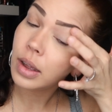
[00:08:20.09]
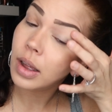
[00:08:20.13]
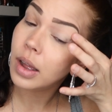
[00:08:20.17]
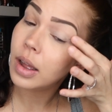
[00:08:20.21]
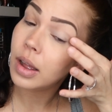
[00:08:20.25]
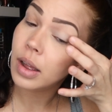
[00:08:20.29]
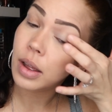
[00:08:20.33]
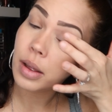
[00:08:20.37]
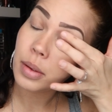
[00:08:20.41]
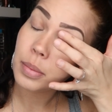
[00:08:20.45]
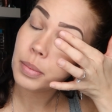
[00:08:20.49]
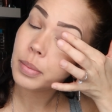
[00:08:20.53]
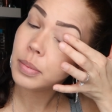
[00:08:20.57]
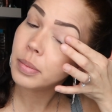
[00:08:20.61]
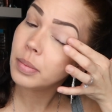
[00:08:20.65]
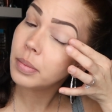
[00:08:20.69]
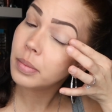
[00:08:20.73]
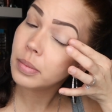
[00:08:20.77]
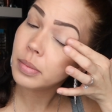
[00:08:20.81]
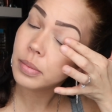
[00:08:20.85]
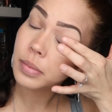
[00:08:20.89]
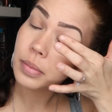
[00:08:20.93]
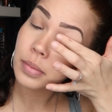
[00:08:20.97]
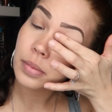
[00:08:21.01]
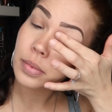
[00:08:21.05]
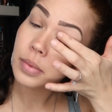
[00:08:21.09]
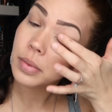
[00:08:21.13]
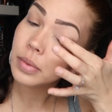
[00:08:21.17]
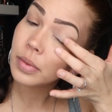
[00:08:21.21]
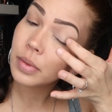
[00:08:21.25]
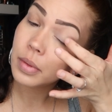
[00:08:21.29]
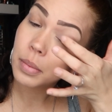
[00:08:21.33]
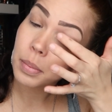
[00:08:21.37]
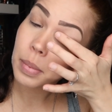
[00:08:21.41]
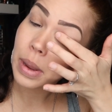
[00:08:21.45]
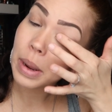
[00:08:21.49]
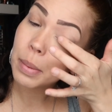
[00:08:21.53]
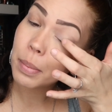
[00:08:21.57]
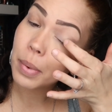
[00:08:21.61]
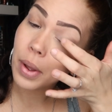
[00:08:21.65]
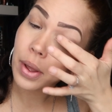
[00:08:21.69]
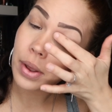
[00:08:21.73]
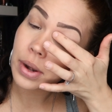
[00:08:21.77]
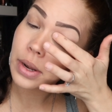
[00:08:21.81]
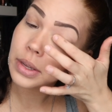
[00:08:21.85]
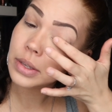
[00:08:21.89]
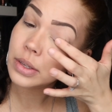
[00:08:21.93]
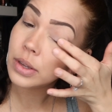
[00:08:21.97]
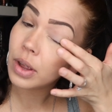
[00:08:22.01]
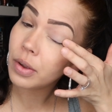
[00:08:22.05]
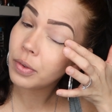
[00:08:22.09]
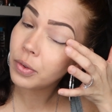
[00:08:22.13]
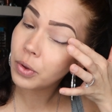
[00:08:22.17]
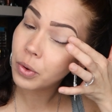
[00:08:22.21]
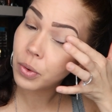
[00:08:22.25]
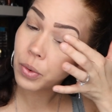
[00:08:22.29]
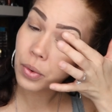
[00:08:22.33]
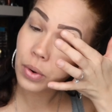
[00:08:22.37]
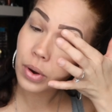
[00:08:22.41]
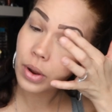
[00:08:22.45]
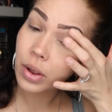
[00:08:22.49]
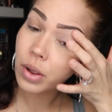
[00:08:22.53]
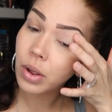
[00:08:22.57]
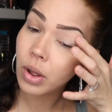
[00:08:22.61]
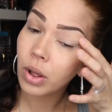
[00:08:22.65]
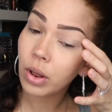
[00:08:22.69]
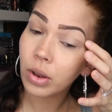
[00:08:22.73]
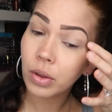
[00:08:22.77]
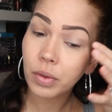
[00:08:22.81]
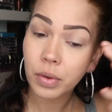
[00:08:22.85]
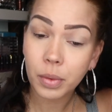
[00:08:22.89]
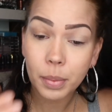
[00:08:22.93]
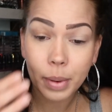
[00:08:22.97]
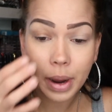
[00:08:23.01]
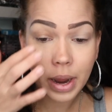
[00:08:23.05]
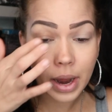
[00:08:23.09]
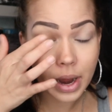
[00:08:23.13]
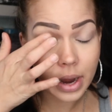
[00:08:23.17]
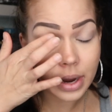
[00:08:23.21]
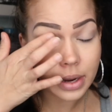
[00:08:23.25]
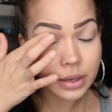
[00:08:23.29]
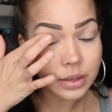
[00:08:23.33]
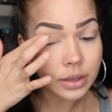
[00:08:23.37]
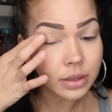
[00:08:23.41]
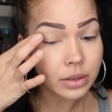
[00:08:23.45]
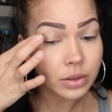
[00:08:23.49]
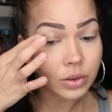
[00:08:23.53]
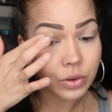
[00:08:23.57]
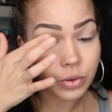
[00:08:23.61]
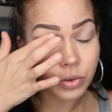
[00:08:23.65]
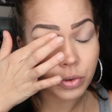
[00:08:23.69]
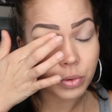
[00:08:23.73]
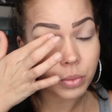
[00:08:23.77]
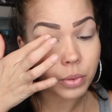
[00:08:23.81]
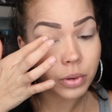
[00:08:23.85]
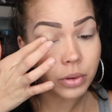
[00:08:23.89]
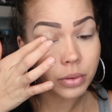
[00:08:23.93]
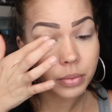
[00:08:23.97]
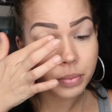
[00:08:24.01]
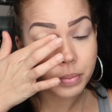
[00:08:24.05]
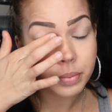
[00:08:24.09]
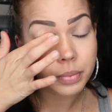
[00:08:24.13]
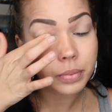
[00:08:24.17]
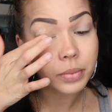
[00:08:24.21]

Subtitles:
Paint Pot and Soft Ochre all over my eyes as usual.